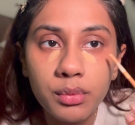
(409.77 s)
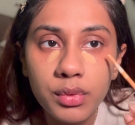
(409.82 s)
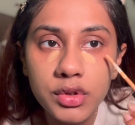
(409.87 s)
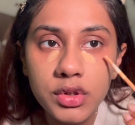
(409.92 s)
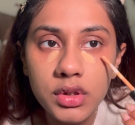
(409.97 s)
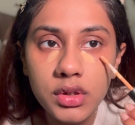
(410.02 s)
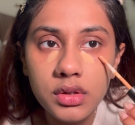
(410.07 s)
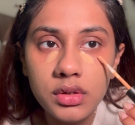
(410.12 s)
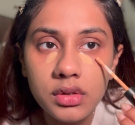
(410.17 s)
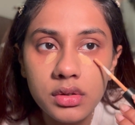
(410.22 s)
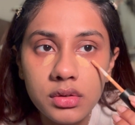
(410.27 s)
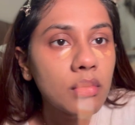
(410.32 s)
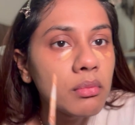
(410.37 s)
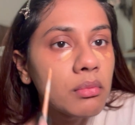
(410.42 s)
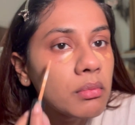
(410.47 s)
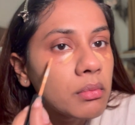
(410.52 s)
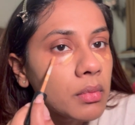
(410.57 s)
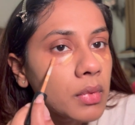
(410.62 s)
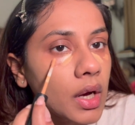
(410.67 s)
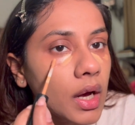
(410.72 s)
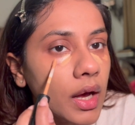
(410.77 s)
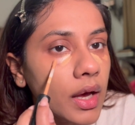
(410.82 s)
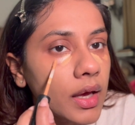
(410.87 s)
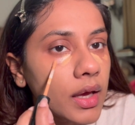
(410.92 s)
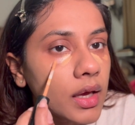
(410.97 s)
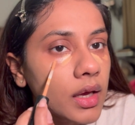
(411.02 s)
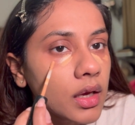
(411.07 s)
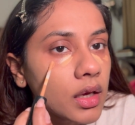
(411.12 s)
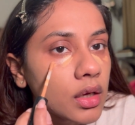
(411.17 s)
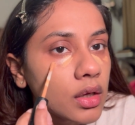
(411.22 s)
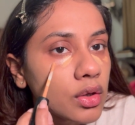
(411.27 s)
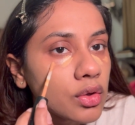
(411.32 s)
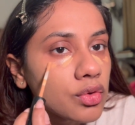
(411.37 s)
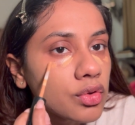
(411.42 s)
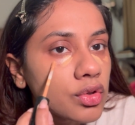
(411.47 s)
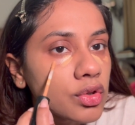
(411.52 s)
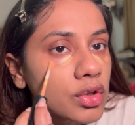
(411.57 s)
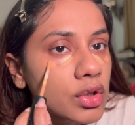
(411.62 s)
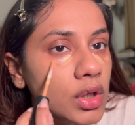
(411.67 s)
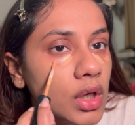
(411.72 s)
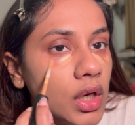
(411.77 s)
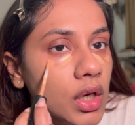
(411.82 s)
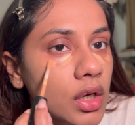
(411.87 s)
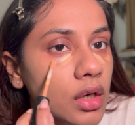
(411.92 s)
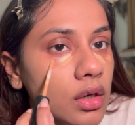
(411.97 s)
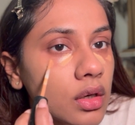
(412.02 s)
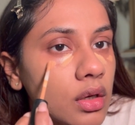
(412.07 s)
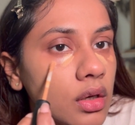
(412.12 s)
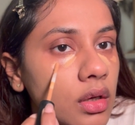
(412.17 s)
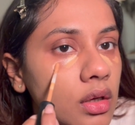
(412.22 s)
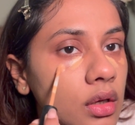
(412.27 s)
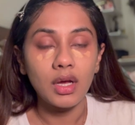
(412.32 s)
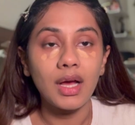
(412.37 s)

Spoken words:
which is my shade.